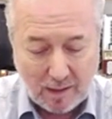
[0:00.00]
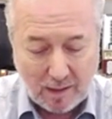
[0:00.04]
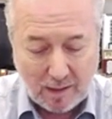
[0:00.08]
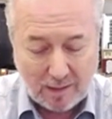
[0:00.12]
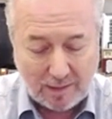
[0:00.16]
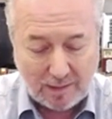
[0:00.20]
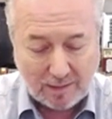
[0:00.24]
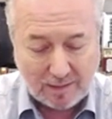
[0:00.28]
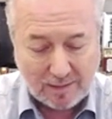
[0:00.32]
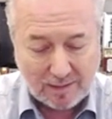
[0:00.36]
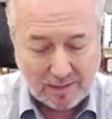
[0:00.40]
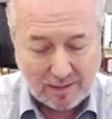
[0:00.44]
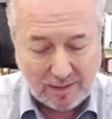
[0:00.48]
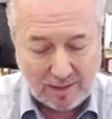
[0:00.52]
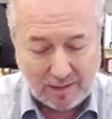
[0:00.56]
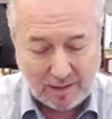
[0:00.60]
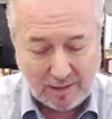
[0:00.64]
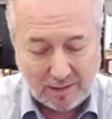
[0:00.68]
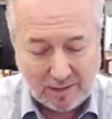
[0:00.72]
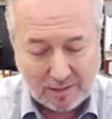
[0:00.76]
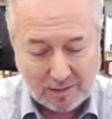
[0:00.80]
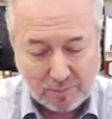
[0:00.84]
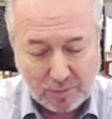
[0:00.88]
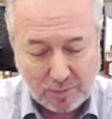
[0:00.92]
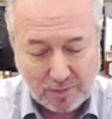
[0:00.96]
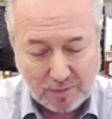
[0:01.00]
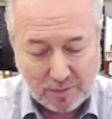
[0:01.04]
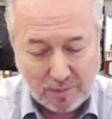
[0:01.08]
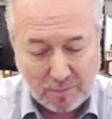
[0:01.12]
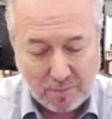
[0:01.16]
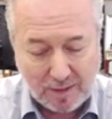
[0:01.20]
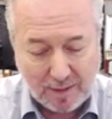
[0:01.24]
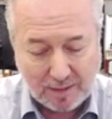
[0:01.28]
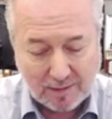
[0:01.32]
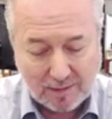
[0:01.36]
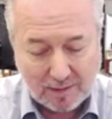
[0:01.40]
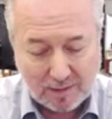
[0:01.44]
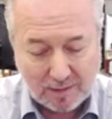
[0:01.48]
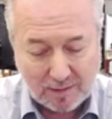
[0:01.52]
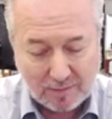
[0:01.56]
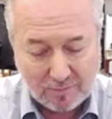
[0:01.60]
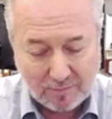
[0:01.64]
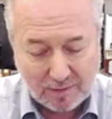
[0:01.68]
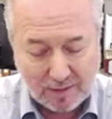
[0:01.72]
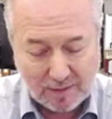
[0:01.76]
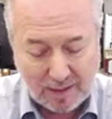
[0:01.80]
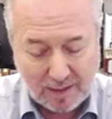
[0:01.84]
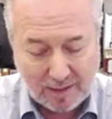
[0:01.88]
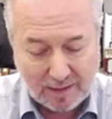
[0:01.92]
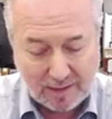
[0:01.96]
Let's see, let's put the Mexican
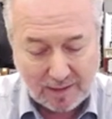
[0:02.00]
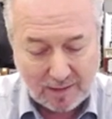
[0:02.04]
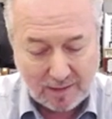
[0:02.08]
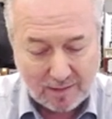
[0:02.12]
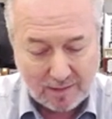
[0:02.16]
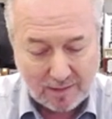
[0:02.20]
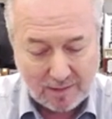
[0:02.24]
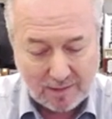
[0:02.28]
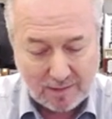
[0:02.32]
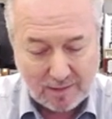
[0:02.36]
flag.